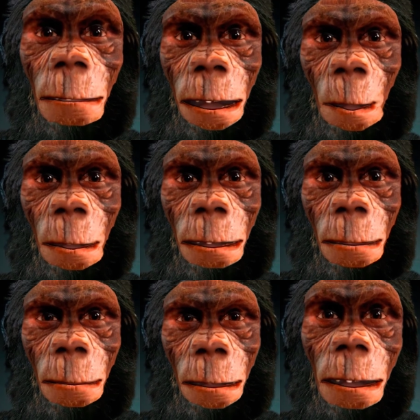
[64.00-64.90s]
masses.
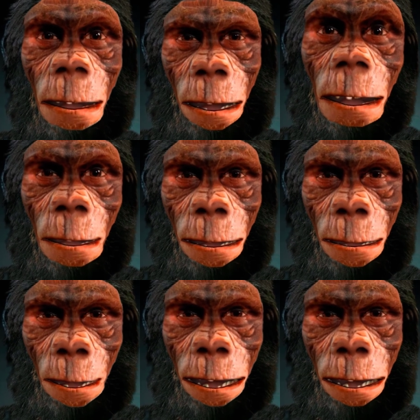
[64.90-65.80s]
An example
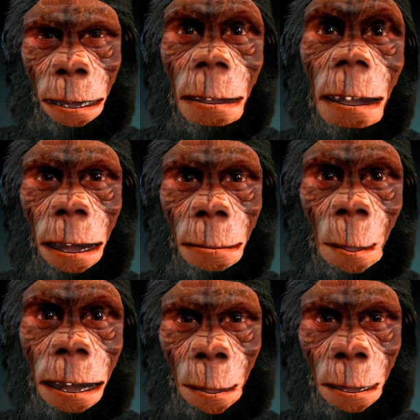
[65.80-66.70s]
of this is found in the
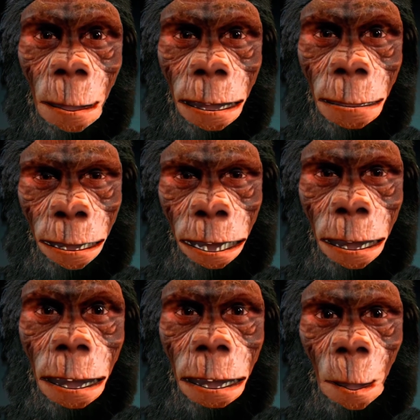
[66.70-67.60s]
Mediterranean
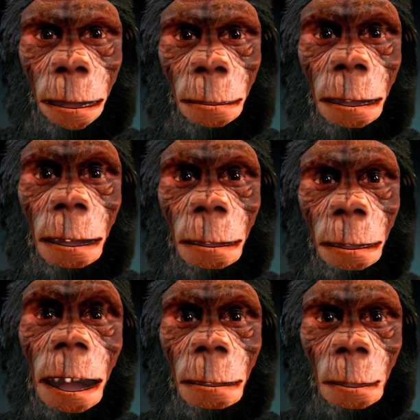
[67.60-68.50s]
Sea basin that was
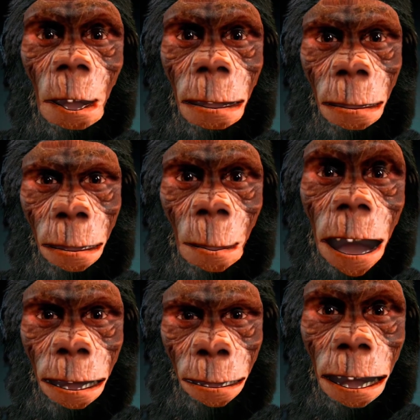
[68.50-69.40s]
filled again with
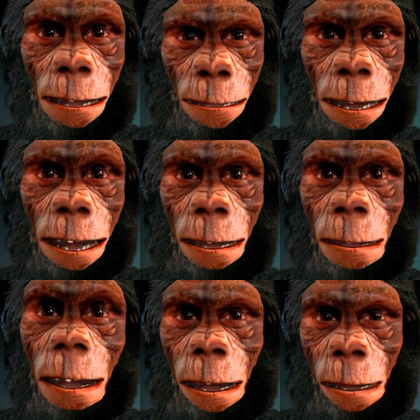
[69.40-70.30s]
water coming from the
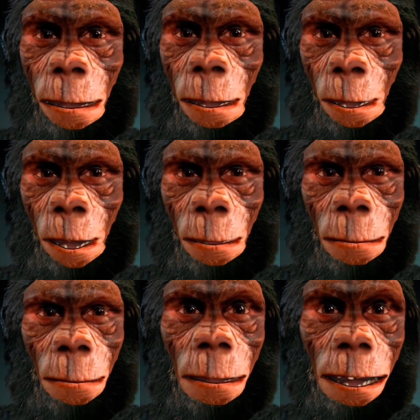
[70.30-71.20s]
Atlantic Ocean,
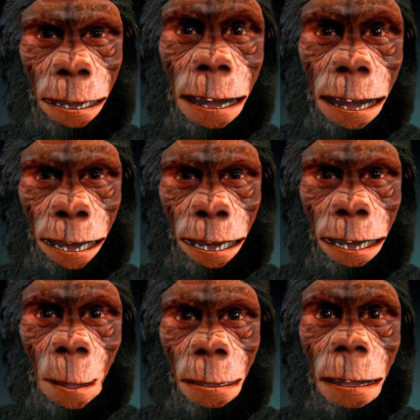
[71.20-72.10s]
thus ending the
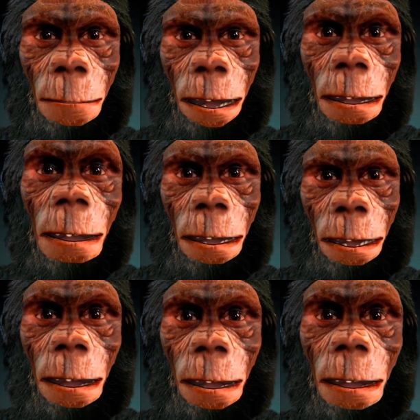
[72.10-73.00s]
so-called Mycenaean
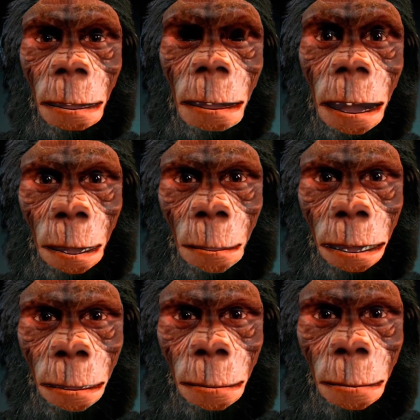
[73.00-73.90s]
saline
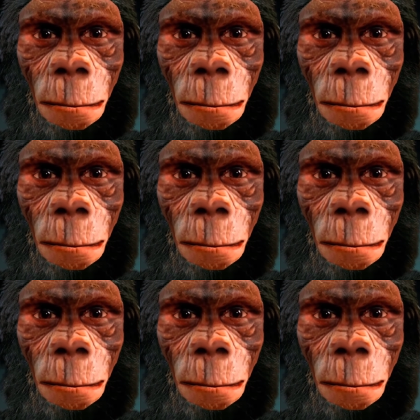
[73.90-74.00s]
crisis.